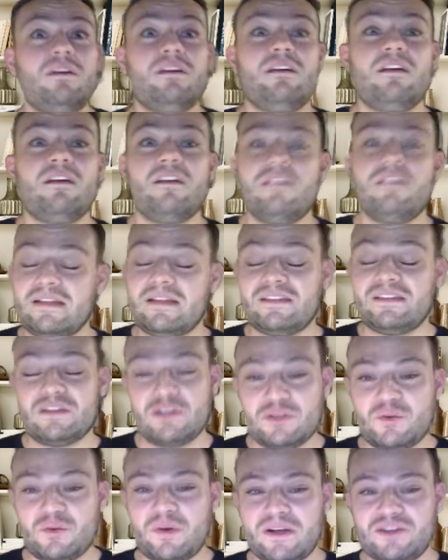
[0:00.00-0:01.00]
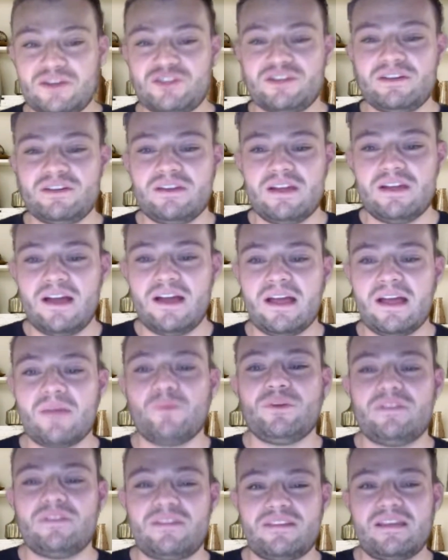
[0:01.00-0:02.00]
that's a good question. I
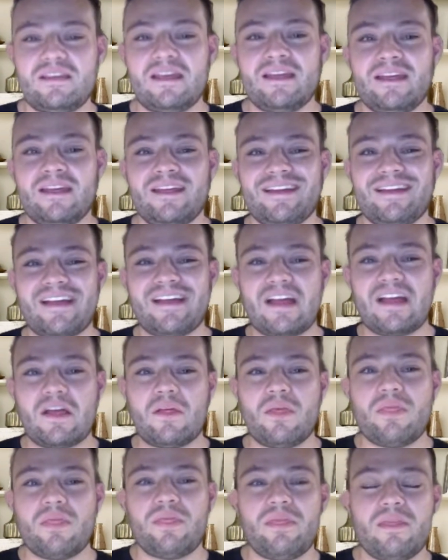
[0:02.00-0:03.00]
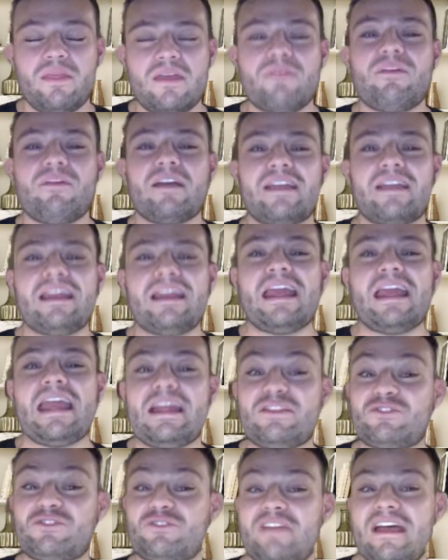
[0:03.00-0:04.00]
would say, if I can
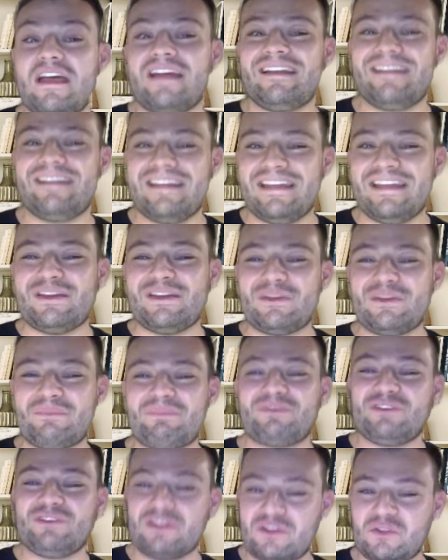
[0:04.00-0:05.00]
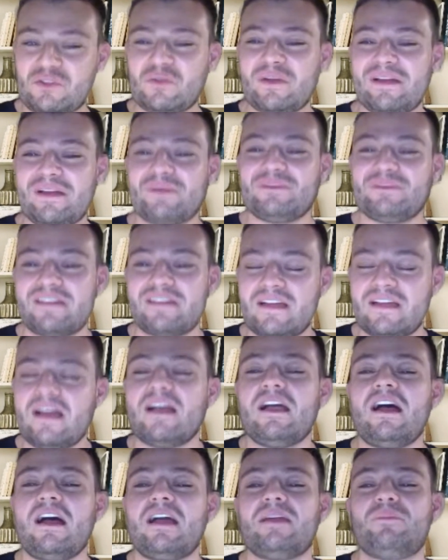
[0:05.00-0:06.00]
answer that in a particular way, I would say
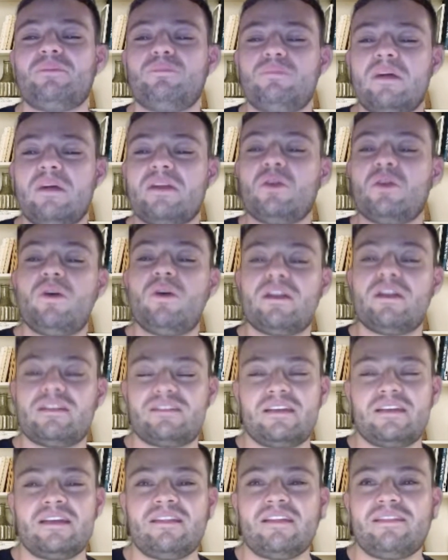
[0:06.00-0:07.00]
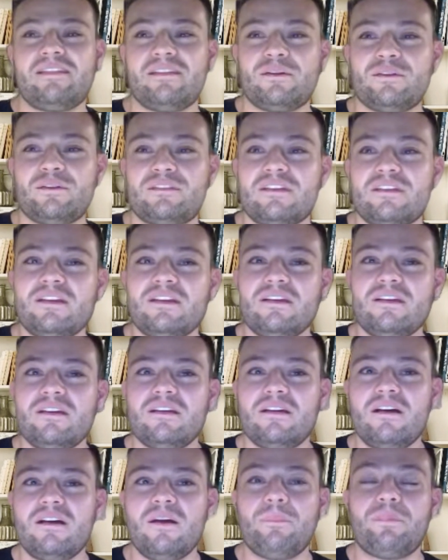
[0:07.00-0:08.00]
I don't want to say that there's
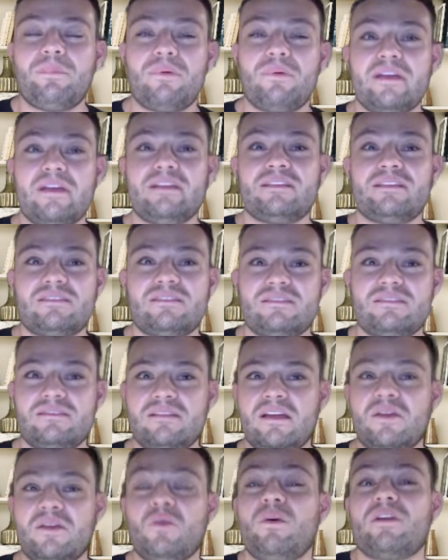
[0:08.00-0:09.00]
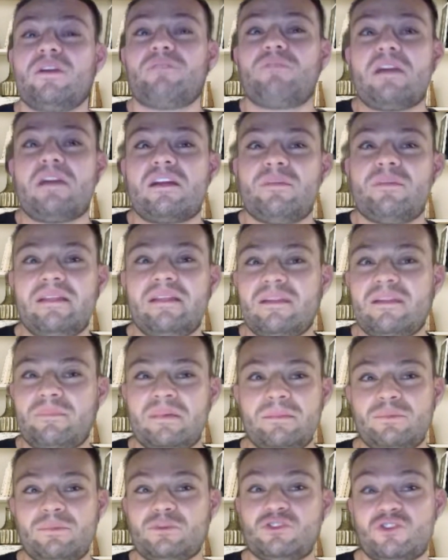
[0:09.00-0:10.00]
a place. I don't want to recommend that
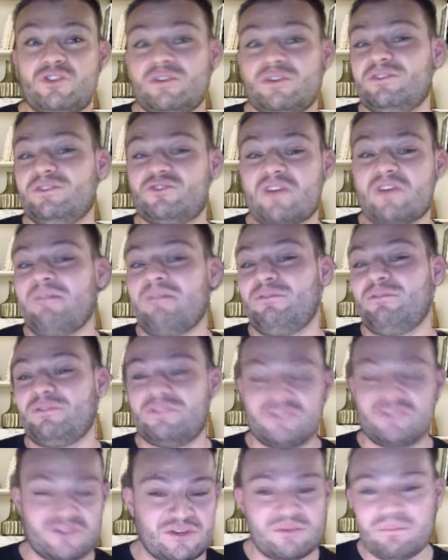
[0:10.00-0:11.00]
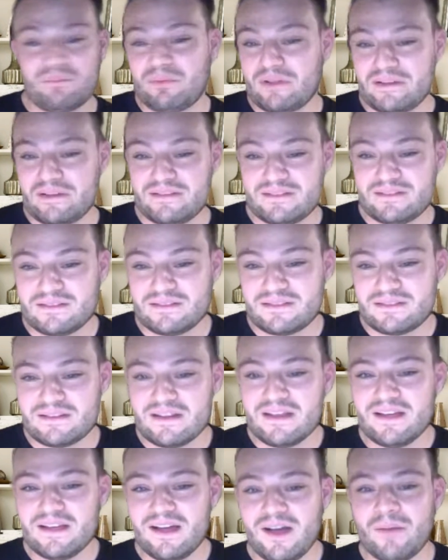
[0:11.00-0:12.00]
people shouldn't travel to certain places.
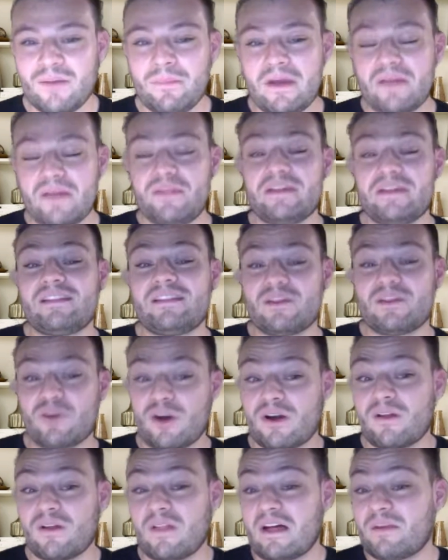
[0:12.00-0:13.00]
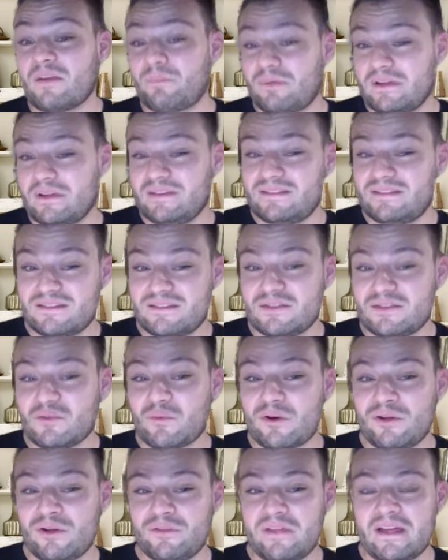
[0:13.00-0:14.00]
I think there are a lot of places in the
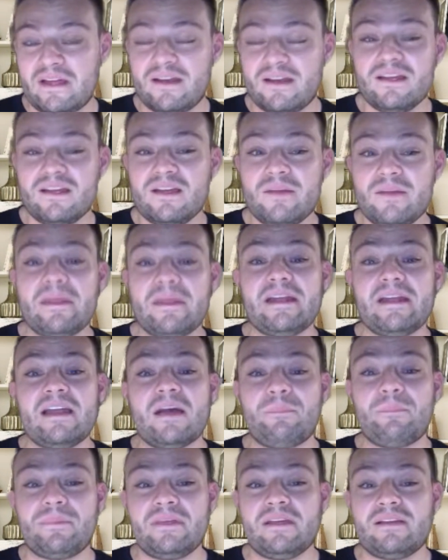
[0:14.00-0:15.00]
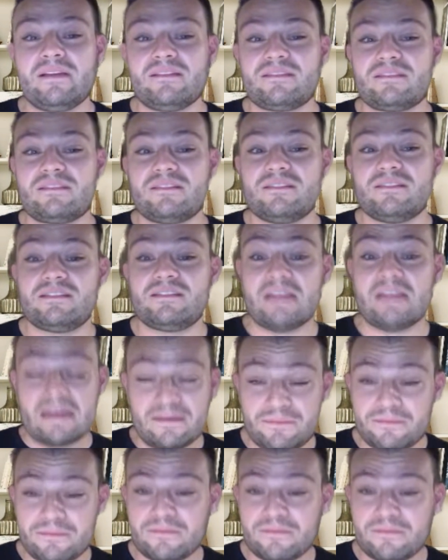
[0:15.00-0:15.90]
world that may not be as safe